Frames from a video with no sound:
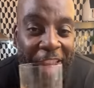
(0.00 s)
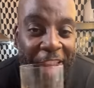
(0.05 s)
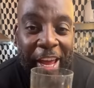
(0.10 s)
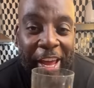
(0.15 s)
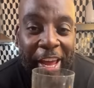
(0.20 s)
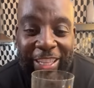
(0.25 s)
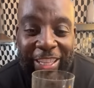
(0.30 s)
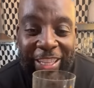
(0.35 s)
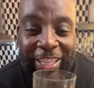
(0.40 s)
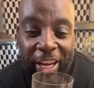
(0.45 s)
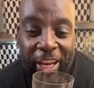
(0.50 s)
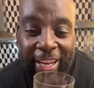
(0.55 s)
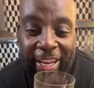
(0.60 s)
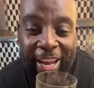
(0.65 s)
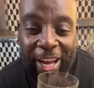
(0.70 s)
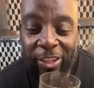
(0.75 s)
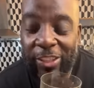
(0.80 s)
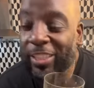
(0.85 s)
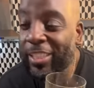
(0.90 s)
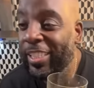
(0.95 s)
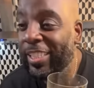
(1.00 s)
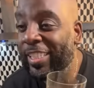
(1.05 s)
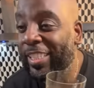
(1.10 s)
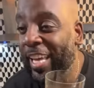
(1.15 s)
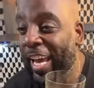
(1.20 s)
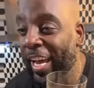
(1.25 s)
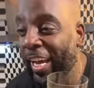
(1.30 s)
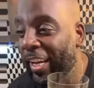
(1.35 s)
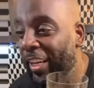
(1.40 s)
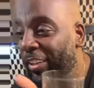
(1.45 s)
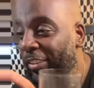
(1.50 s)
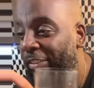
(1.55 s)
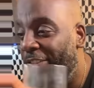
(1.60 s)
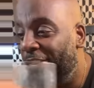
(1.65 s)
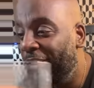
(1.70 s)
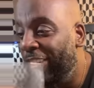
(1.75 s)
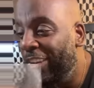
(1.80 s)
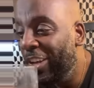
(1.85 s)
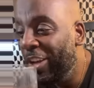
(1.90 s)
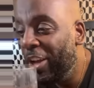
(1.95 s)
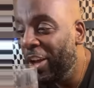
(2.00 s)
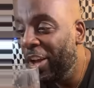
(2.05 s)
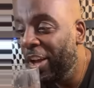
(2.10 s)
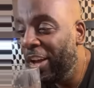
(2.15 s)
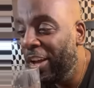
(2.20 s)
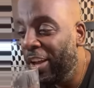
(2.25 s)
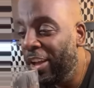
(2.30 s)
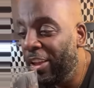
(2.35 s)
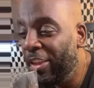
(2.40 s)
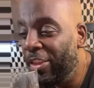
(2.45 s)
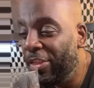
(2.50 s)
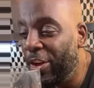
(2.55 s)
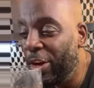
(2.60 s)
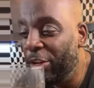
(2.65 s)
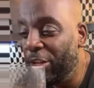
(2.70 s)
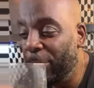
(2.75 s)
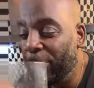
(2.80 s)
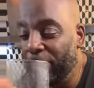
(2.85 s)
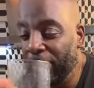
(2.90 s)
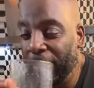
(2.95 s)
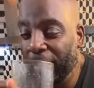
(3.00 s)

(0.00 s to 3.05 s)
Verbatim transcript: at checkout to save 30%.